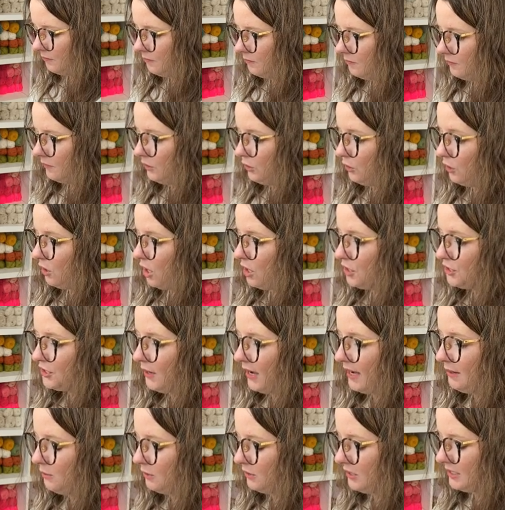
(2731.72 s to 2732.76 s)
You're also
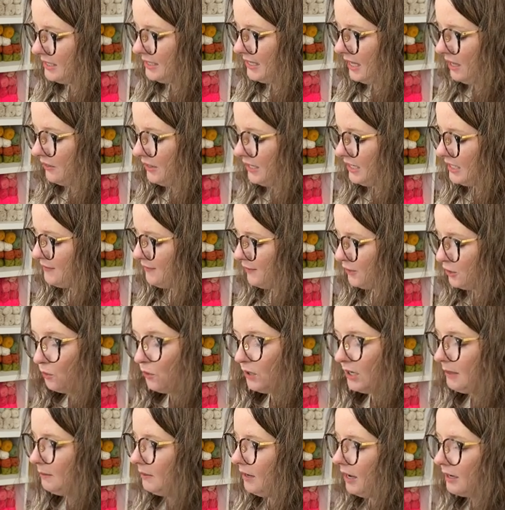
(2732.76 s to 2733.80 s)
able to sell these for
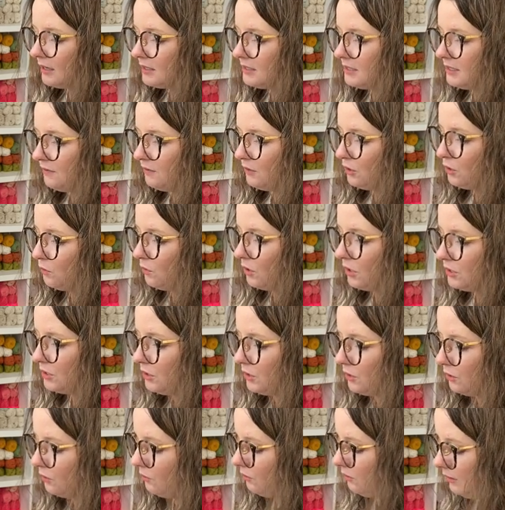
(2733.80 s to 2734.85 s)
twenty bucks if you want
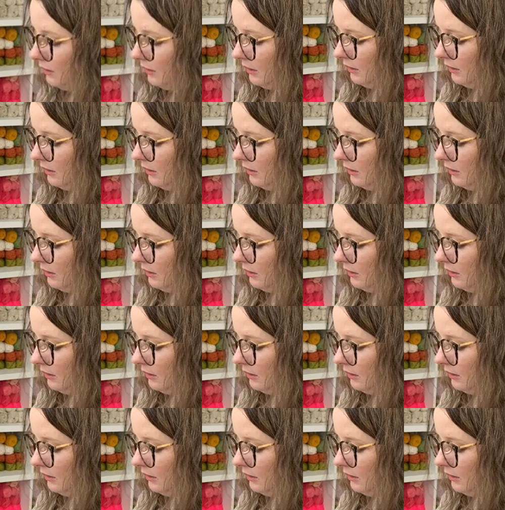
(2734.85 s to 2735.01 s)
to.